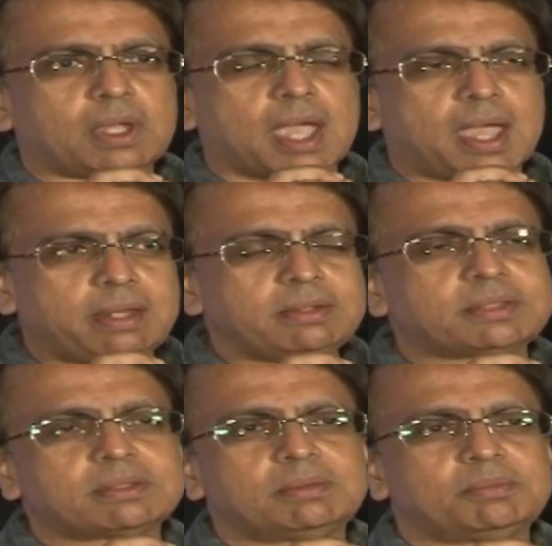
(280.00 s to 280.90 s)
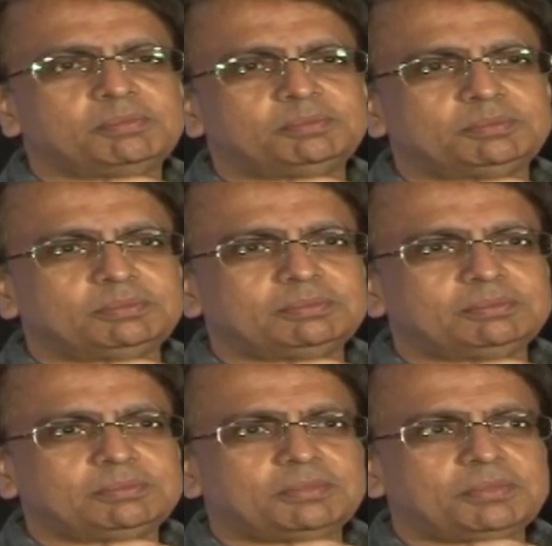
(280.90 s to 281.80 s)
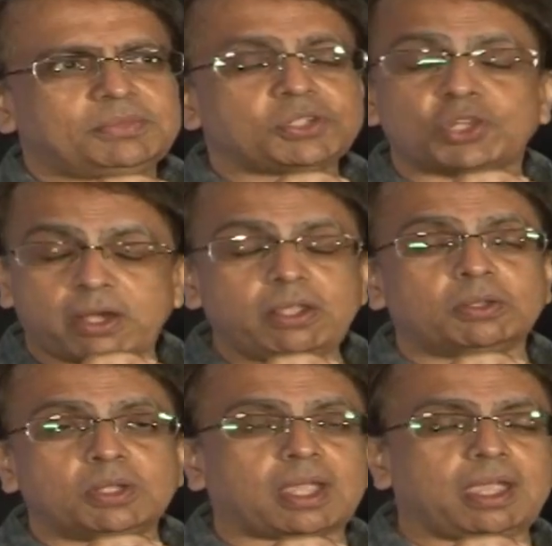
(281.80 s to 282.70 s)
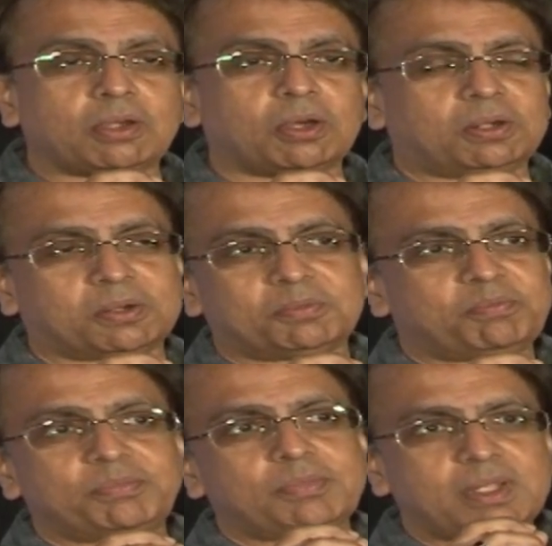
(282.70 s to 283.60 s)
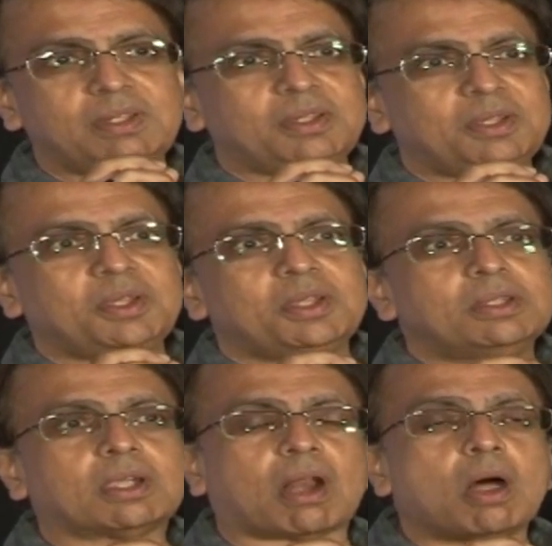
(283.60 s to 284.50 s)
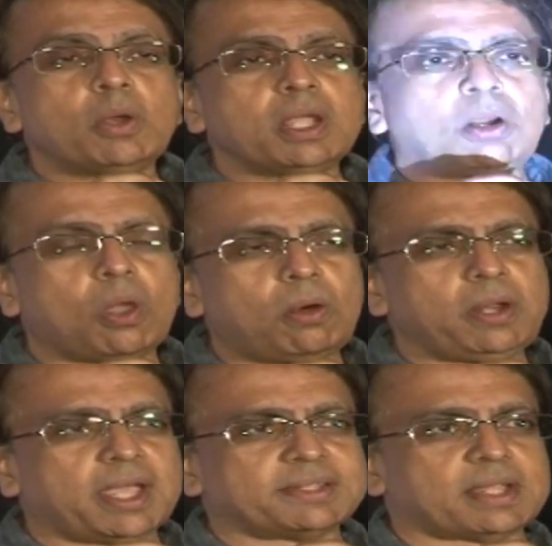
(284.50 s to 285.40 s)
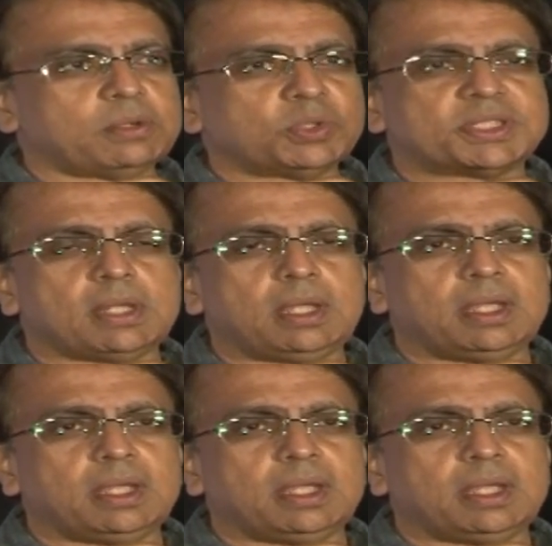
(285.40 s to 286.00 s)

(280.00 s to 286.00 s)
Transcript: And the cherry on the cake, or the crowning glory, as I would say,